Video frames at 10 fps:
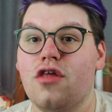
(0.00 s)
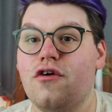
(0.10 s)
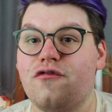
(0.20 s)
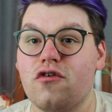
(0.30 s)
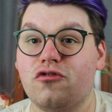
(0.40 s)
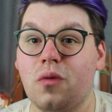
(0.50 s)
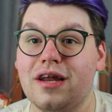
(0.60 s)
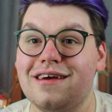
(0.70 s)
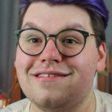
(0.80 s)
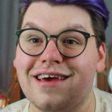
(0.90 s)
The first one
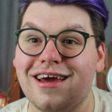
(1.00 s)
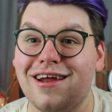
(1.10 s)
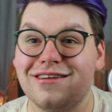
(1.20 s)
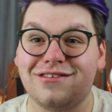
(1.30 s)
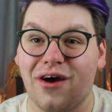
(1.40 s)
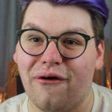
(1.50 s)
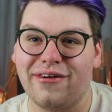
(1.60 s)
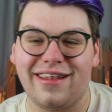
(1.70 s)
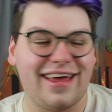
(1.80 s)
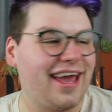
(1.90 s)
is in
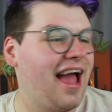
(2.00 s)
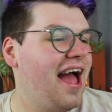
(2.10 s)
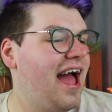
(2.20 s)
Totally,